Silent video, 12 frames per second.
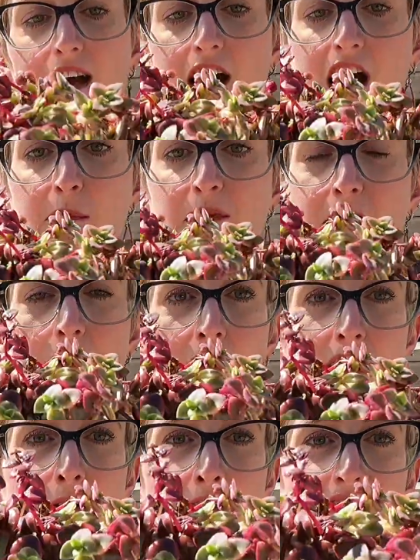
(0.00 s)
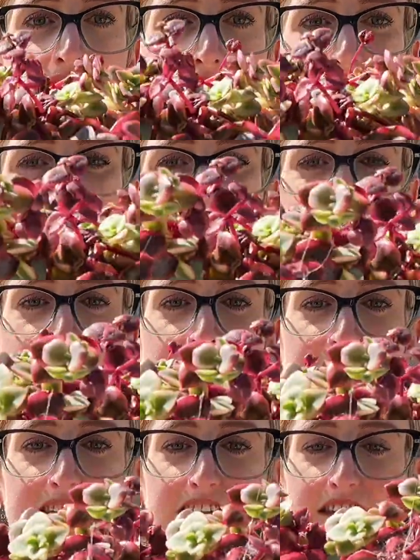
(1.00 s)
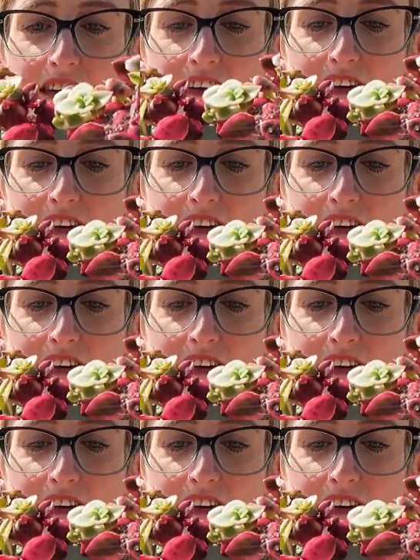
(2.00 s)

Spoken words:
Absolutely gorgeous. I love it.